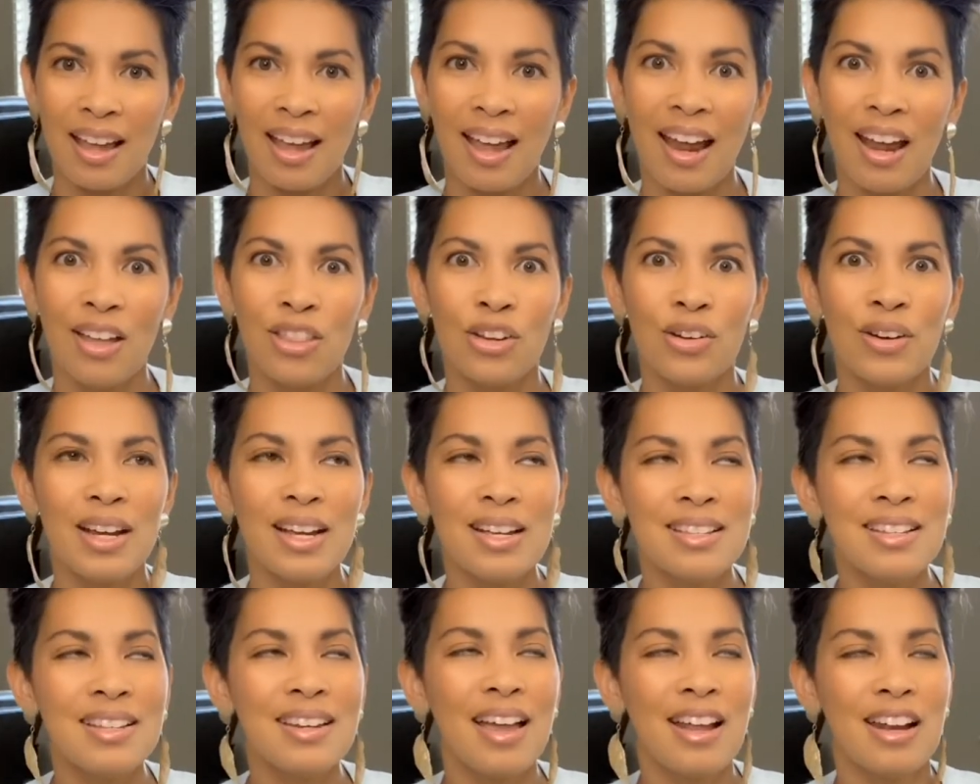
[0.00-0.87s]
And there
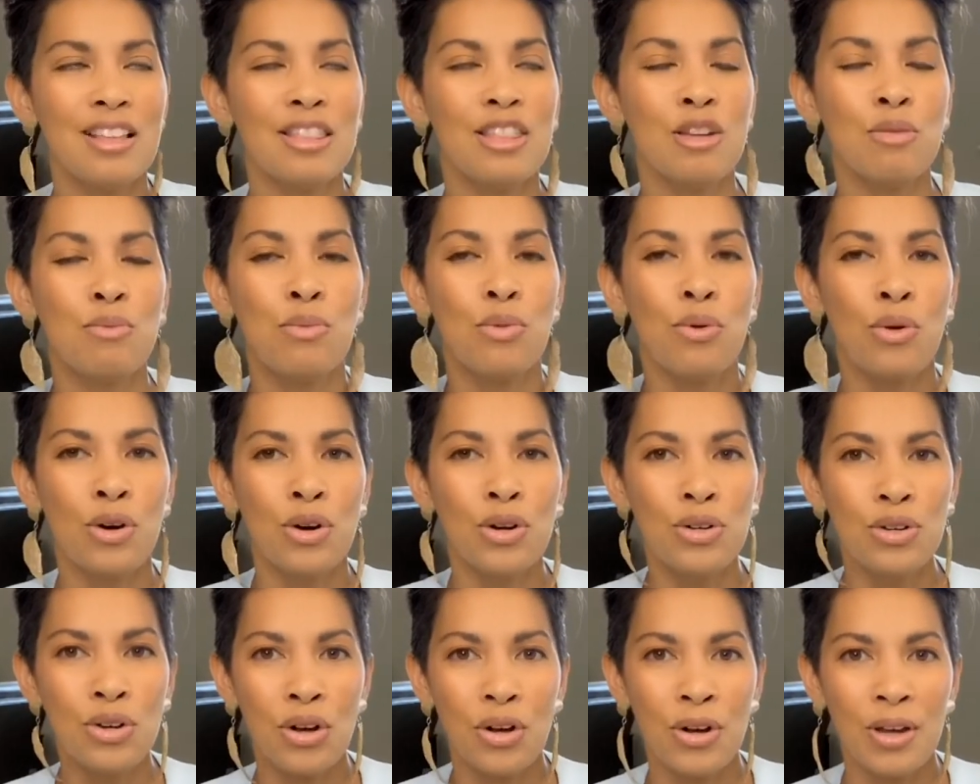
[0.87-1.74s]
isn't anything more
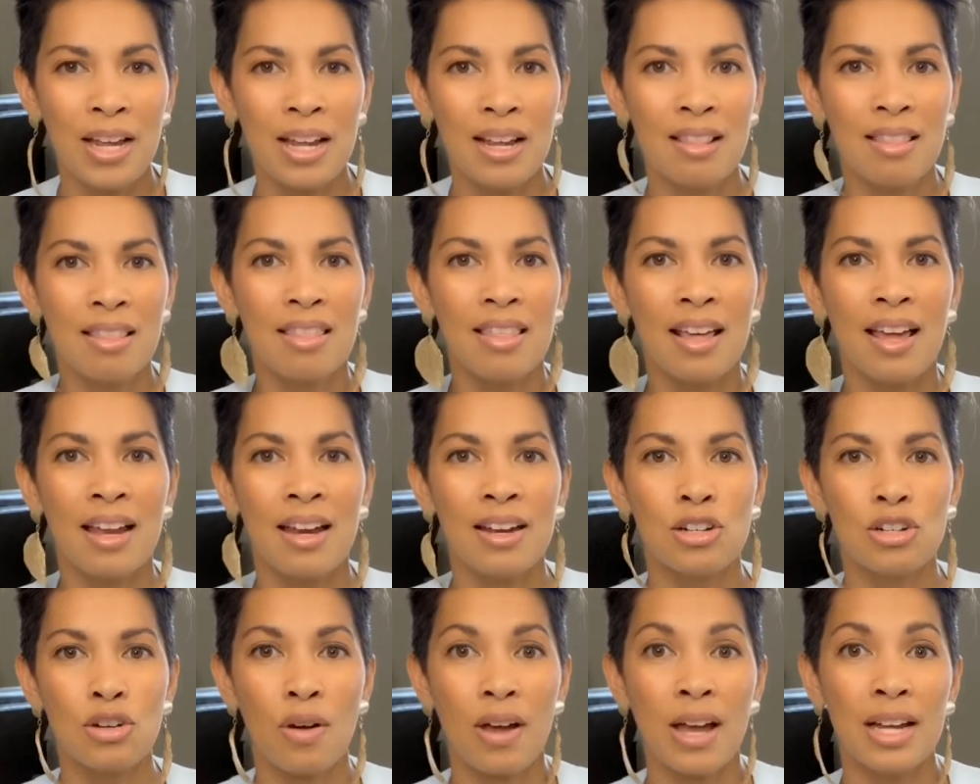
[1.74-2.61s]
annoying than
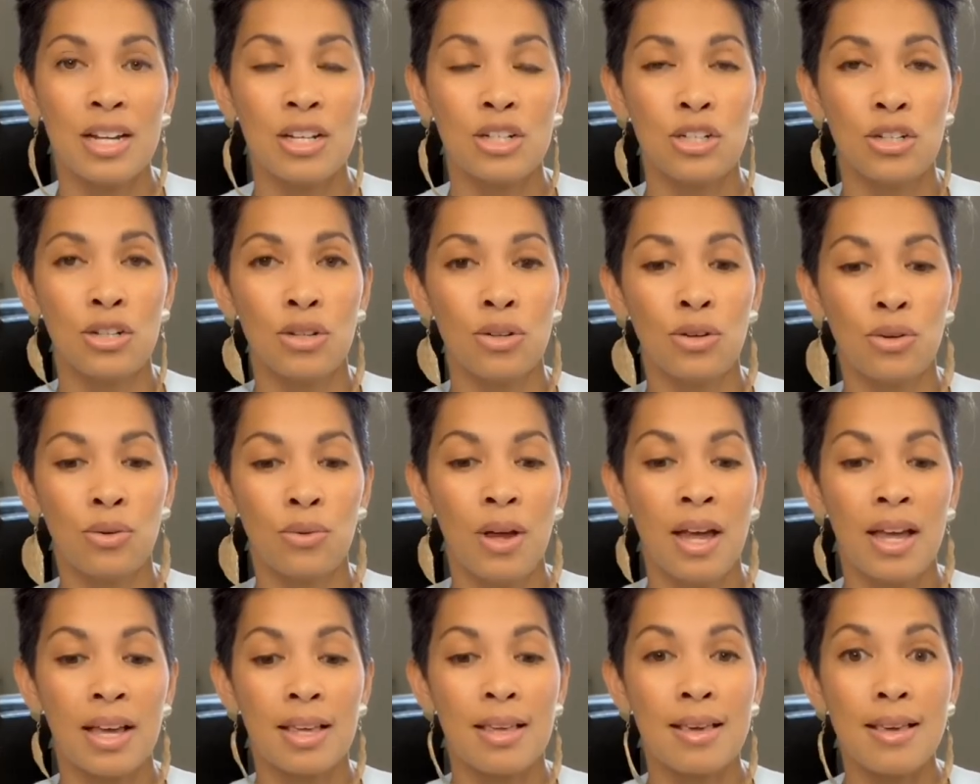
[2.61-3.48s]
trying to
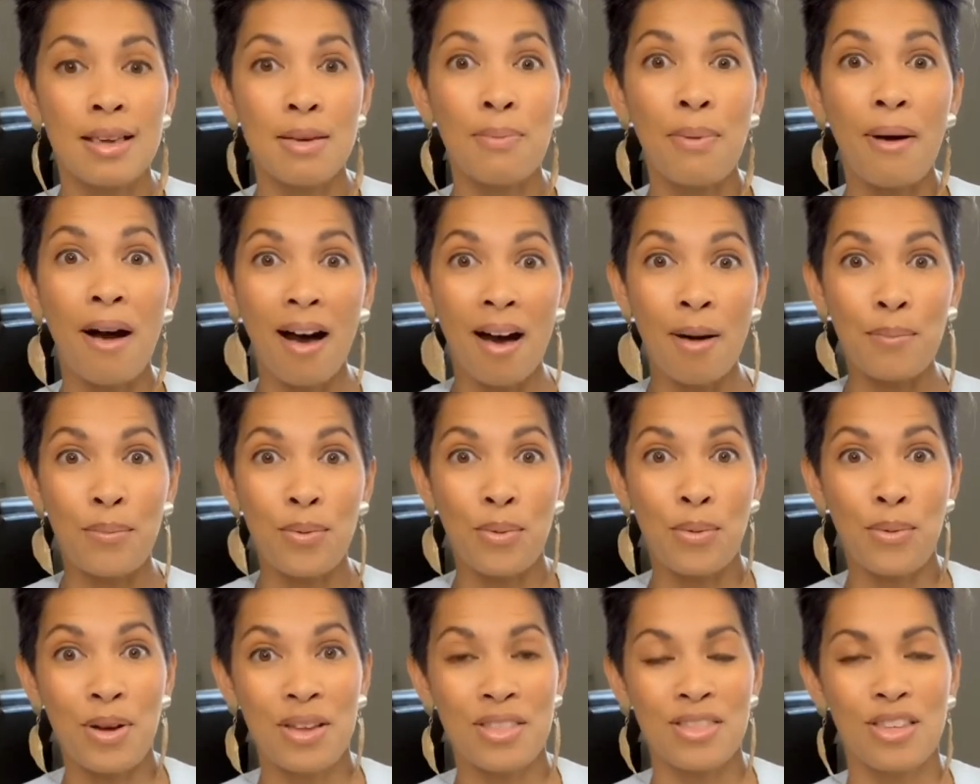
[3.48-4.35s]
keep up
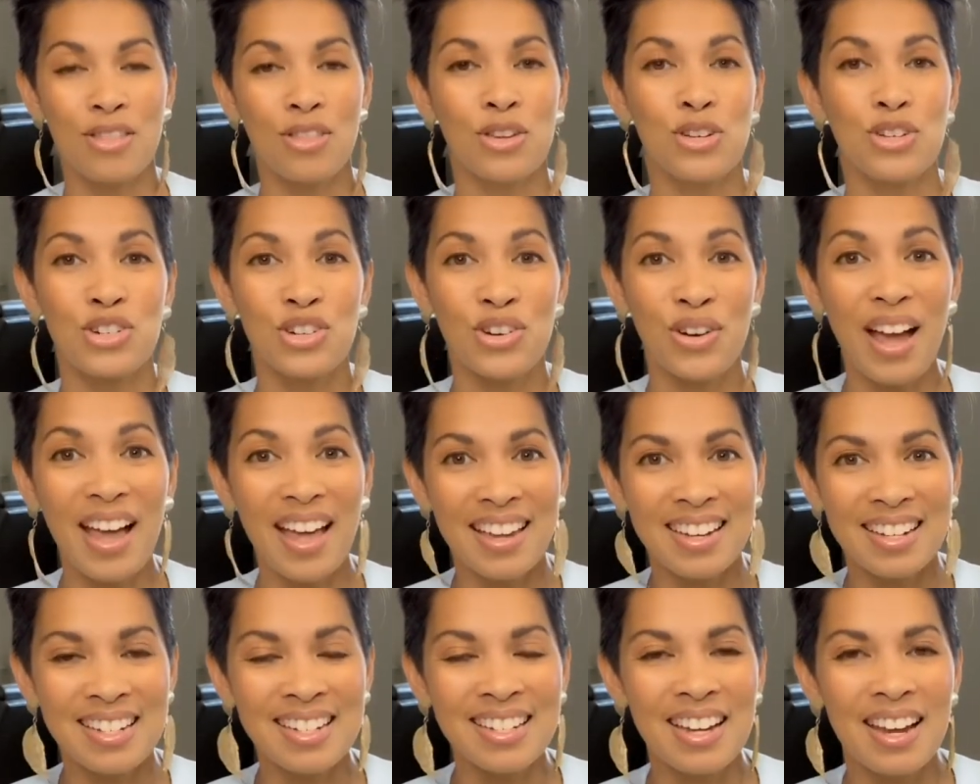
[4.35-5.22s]
with the
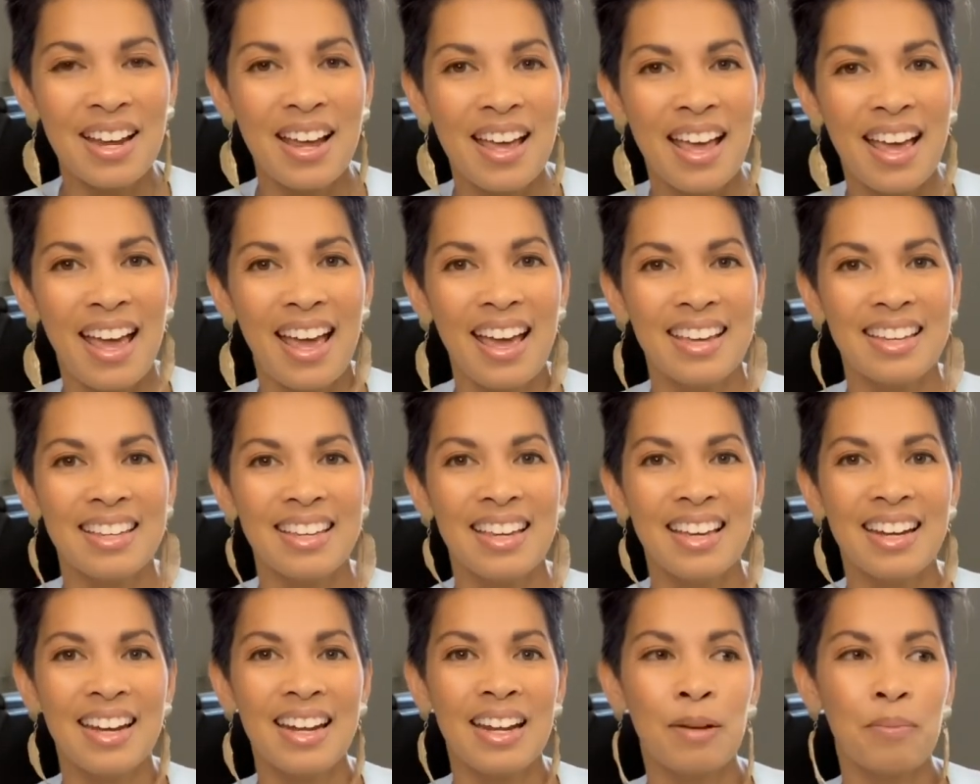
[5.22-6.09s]
trend and
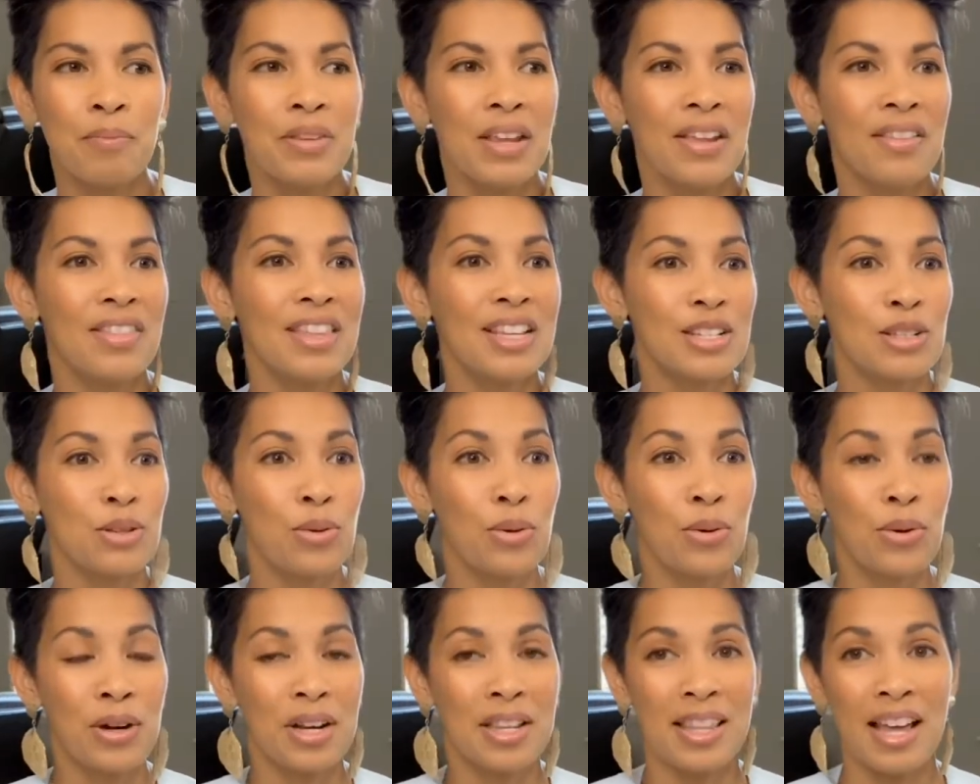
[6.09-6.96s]
getting this
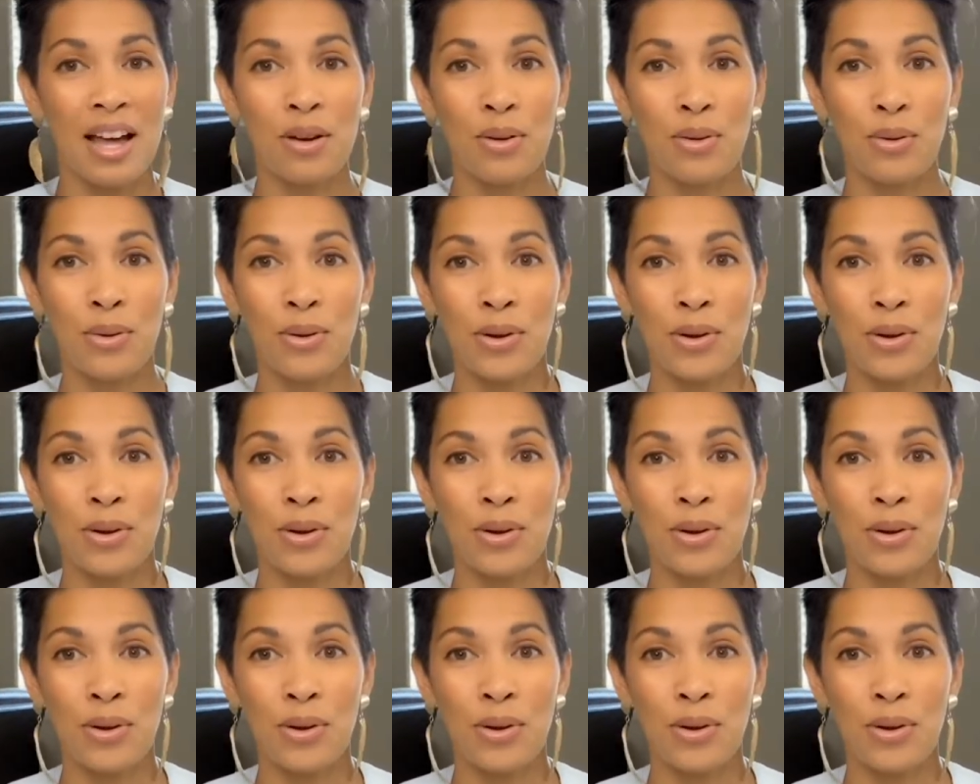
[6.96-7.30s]
cord, that